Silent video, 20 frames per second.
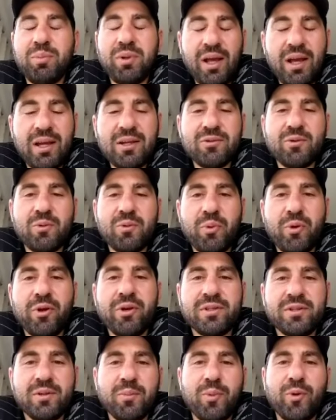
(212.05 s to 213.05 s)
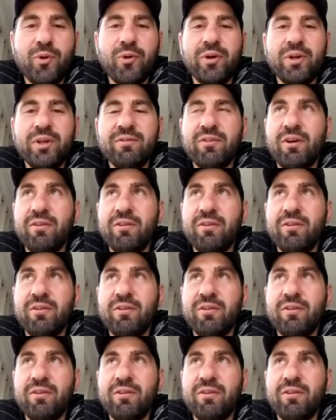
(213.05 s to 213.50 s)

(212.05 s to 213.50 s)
players were pretty supportive.